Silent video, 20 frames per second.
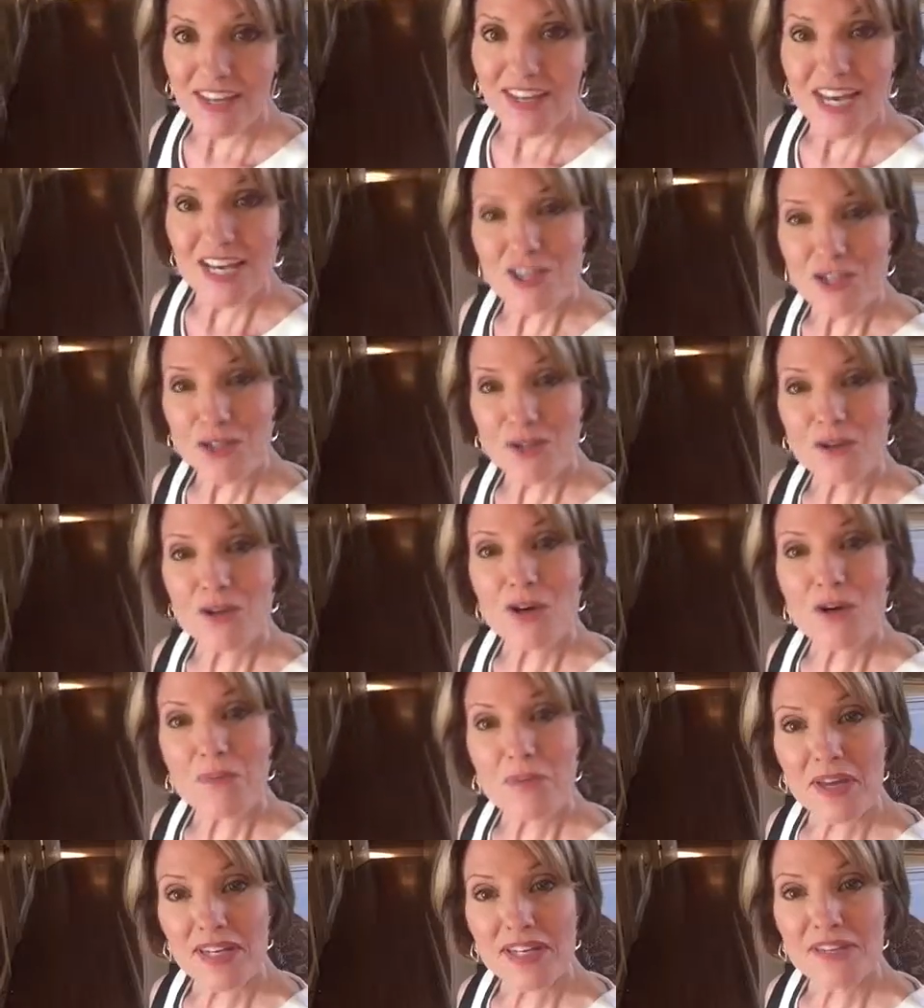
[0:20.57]
As you know,
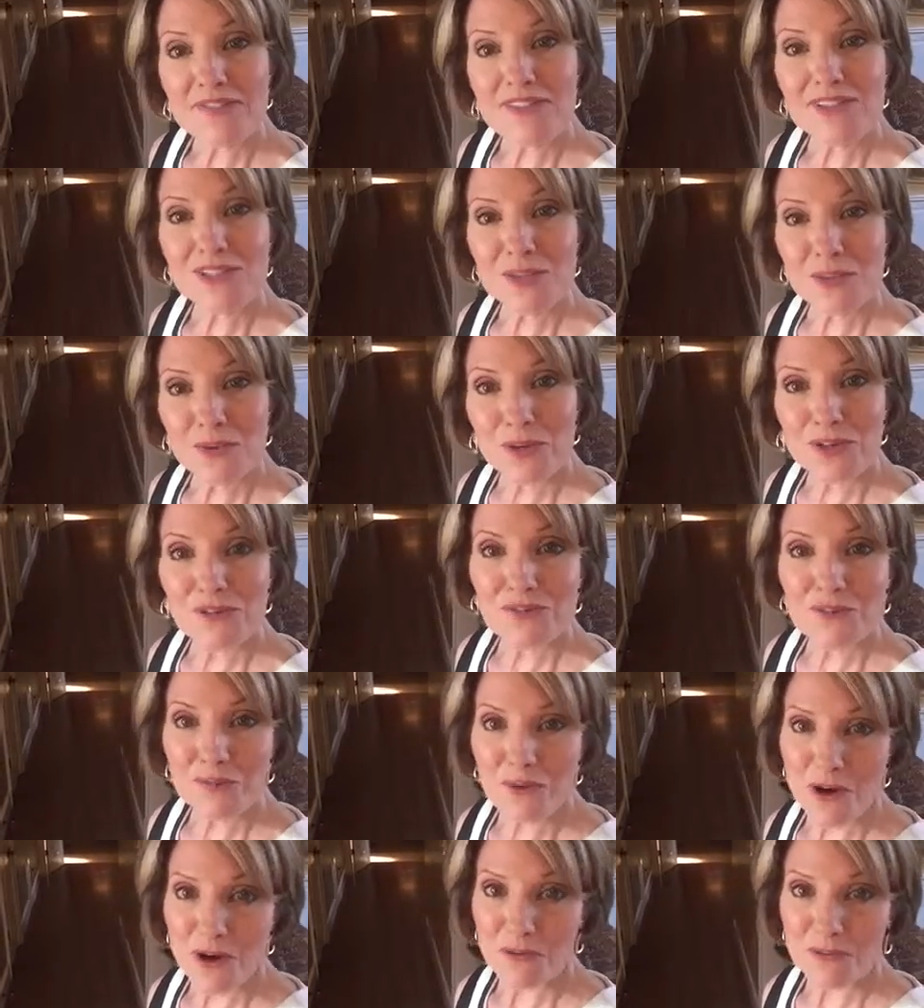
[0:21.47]
many of us work
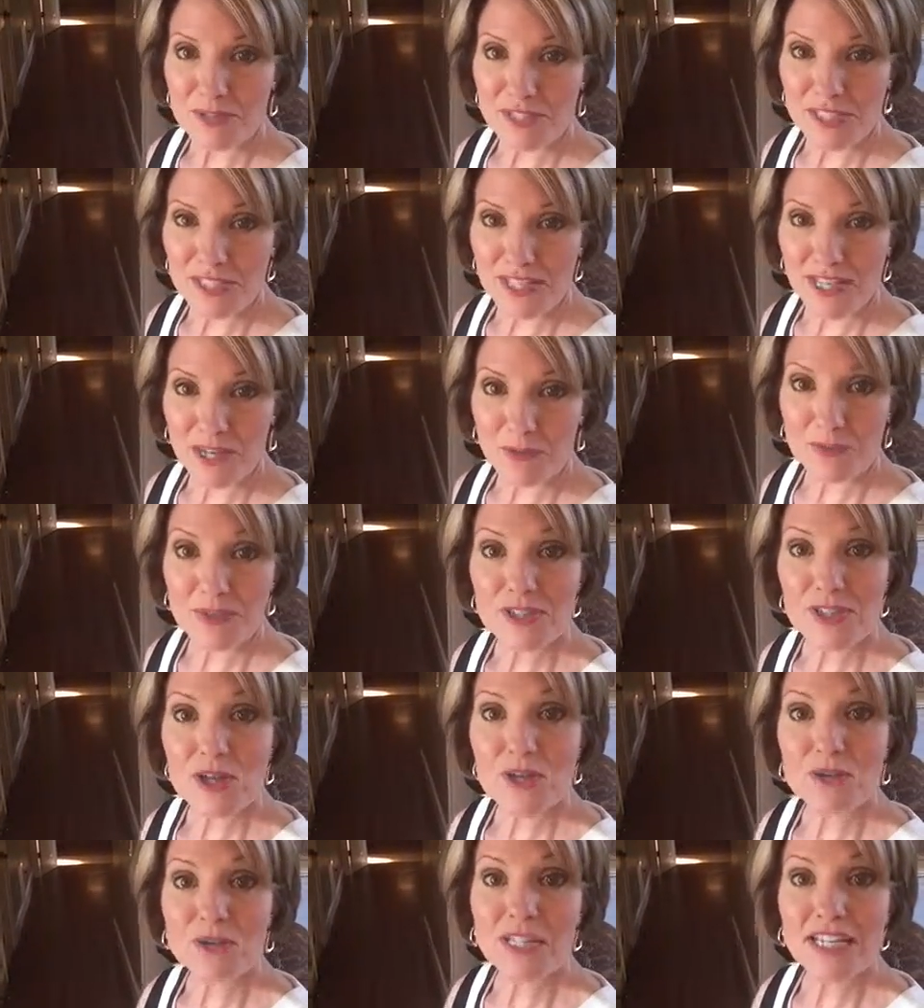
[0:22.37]
from home today. We
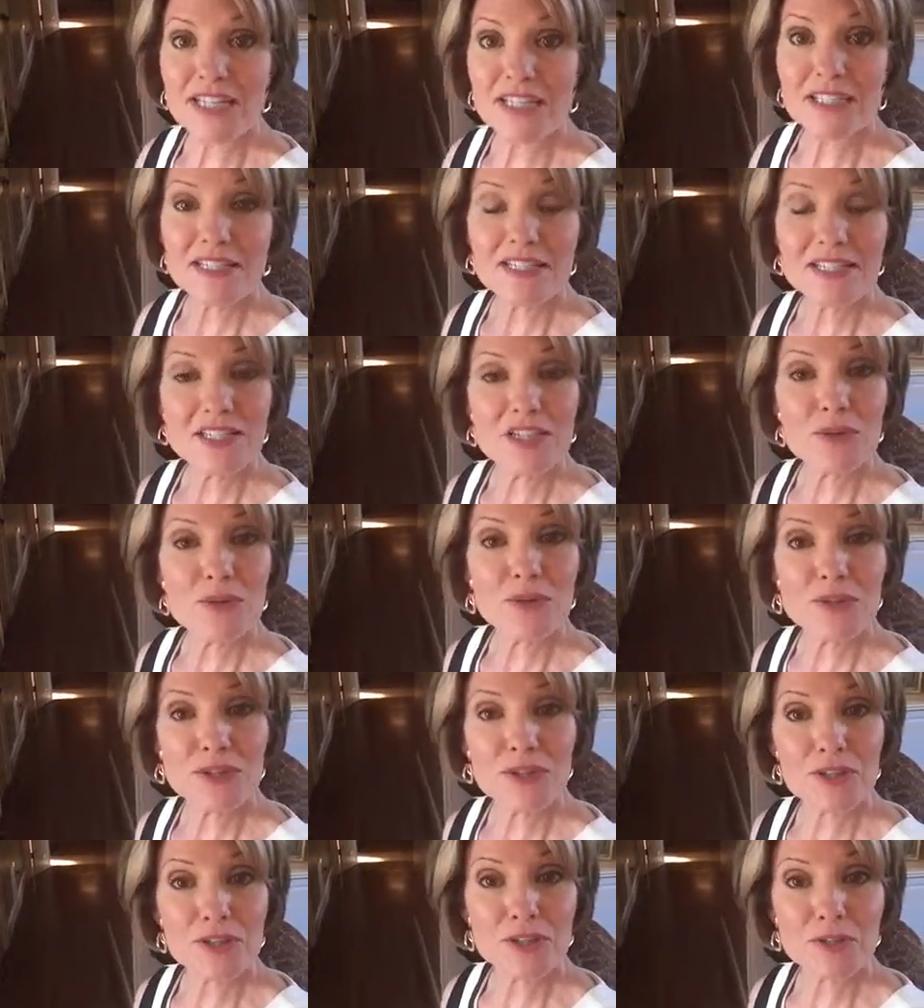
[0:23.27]
don't like to deal
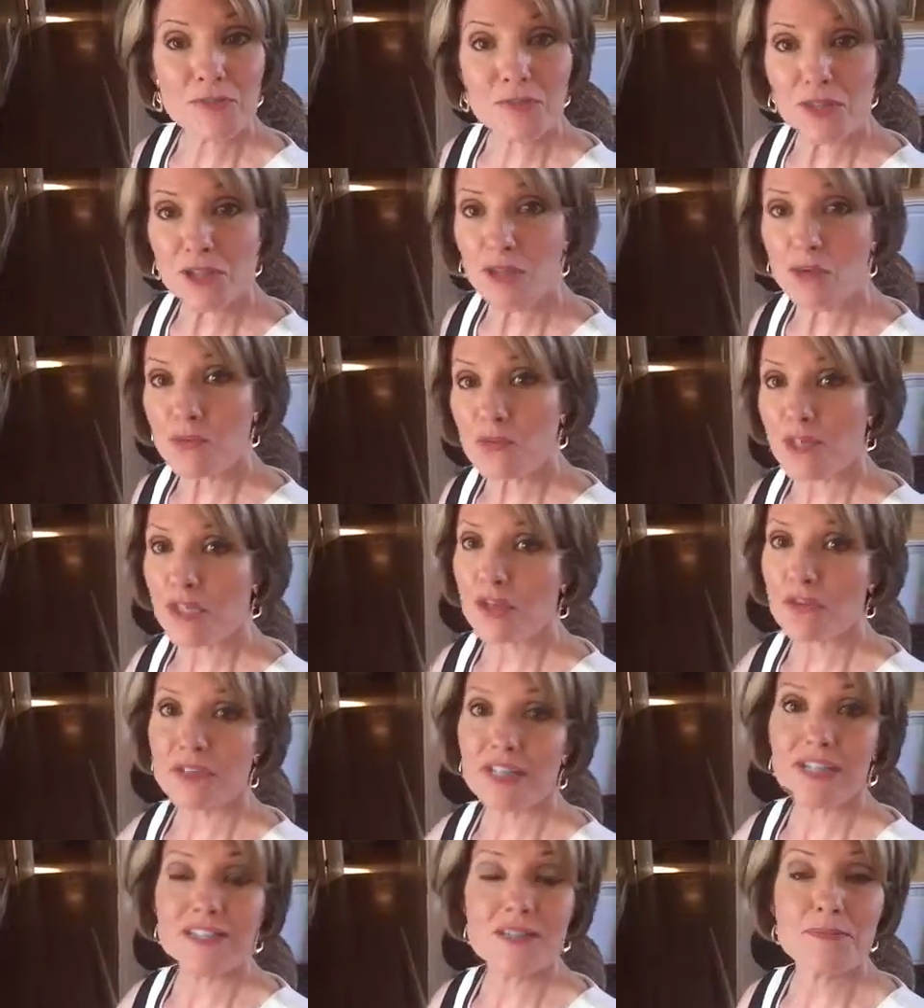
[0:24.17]
with the commute. We
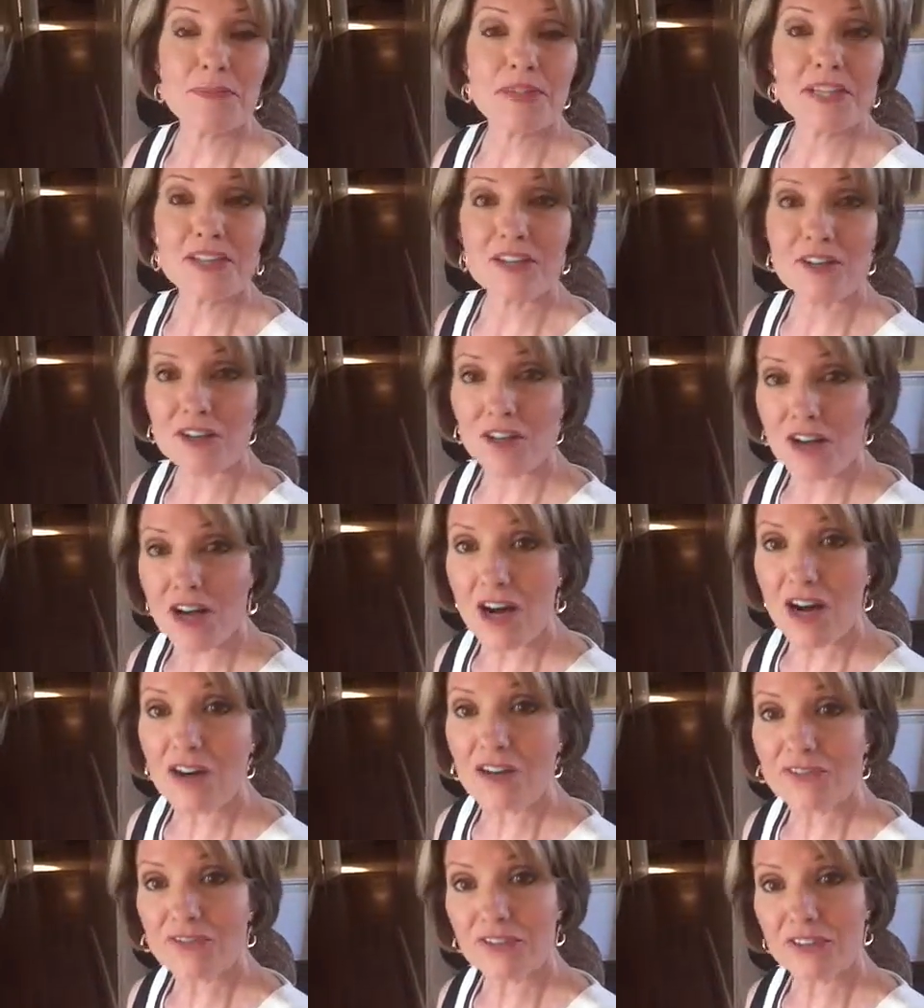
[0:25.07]
don't like to be in our
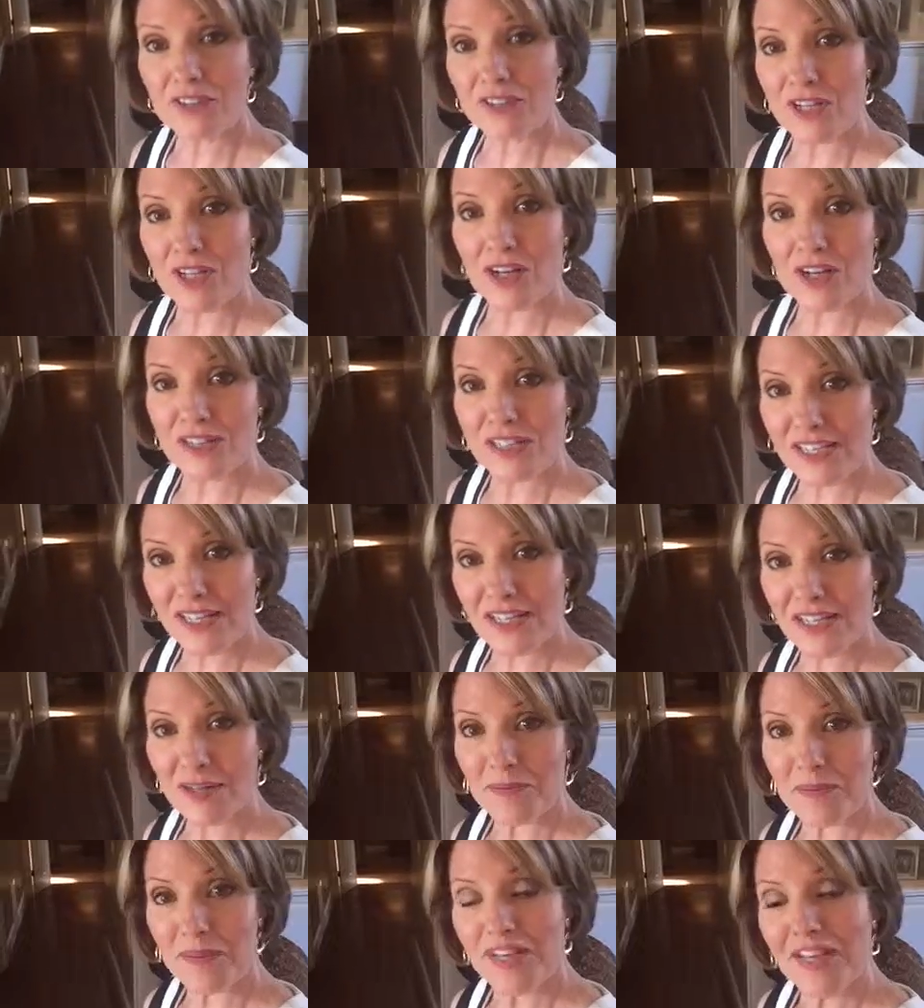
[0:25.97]
car for a long
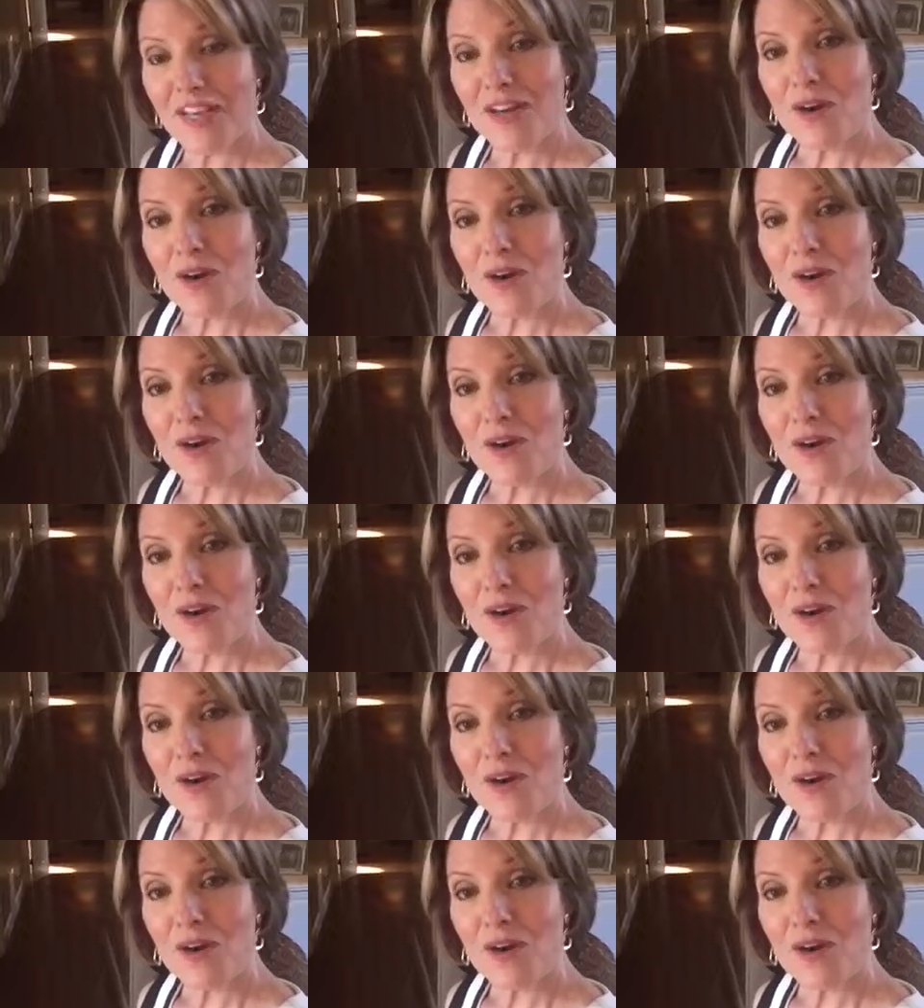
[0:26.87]
time.